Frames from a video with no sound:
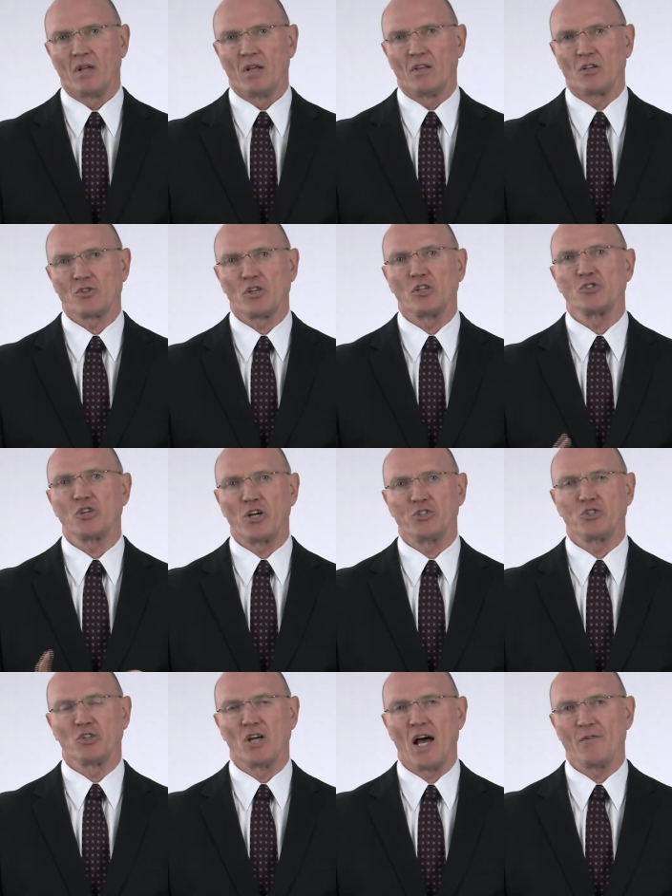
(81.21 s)
that's going to change
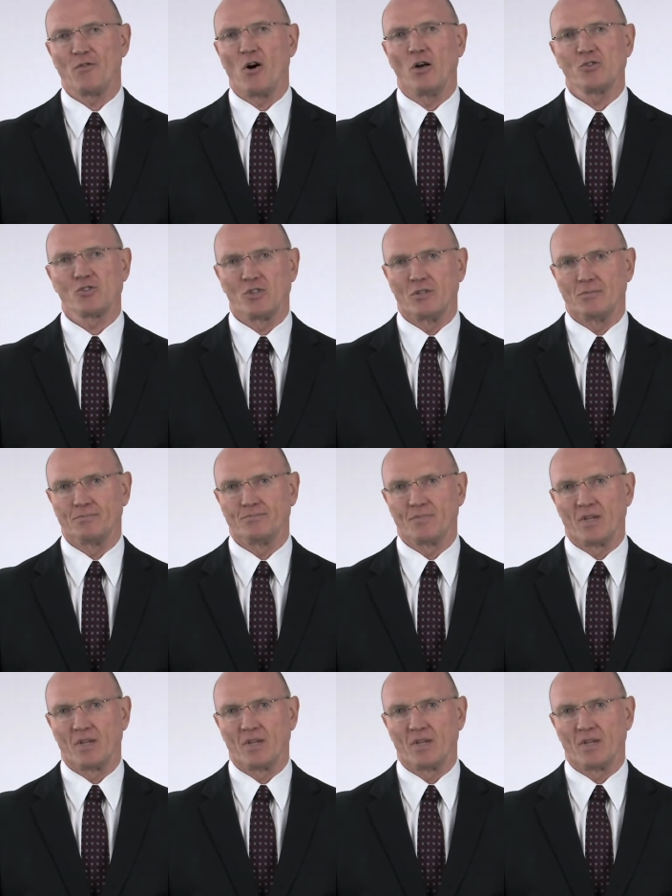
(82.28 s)
your life also.